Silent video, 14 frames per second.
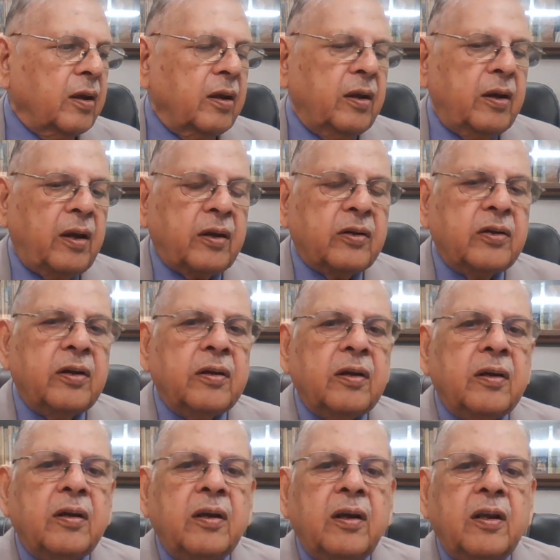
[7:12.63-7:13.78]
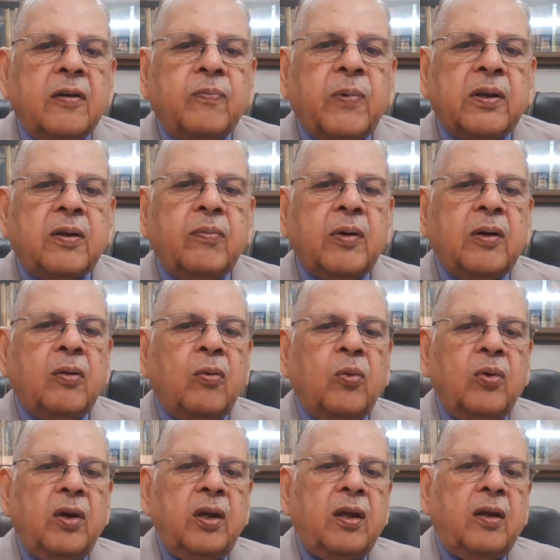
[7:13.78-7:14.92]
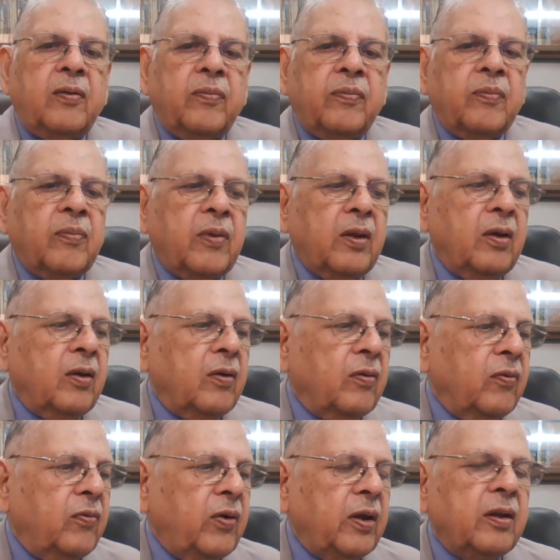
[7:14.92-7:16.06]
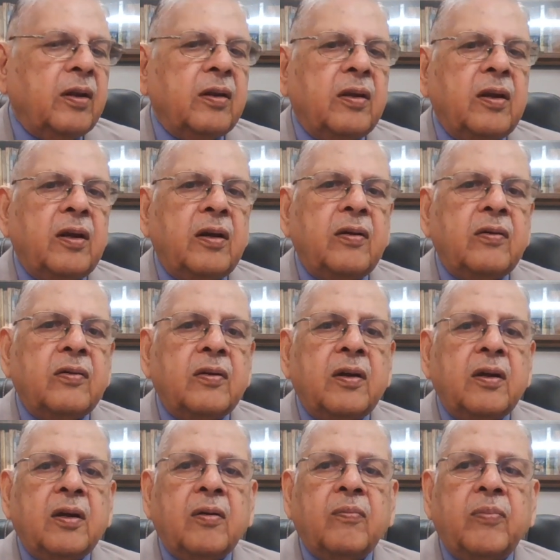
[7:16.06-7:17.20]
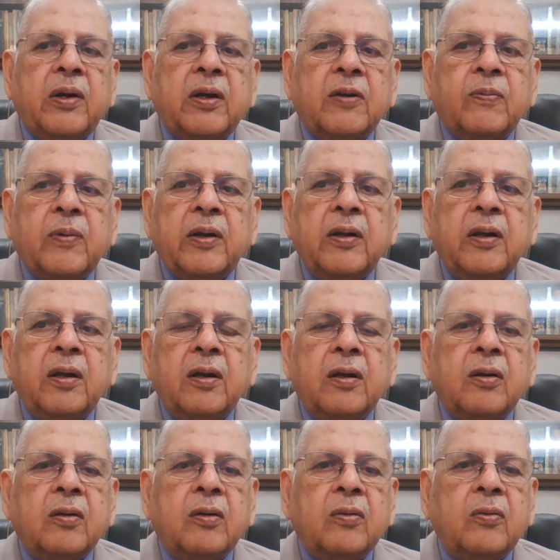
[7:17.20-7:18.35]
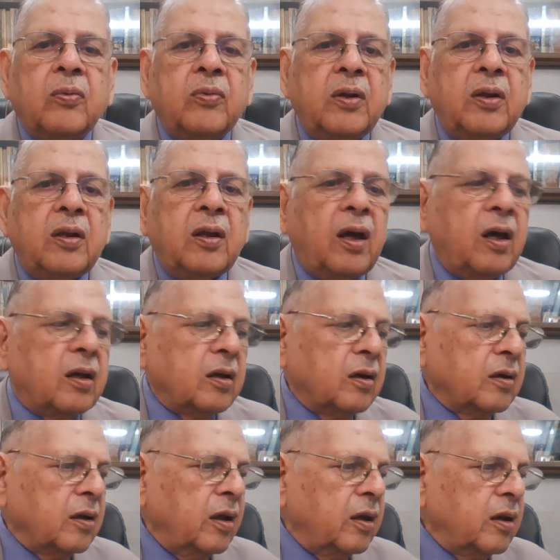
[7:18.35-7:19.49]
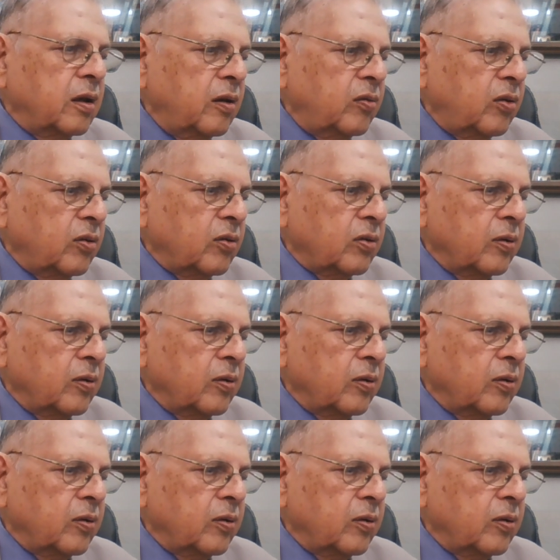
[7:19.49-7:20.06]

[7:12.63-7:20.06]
erection is possible only when there is a blood supply to the organ increases.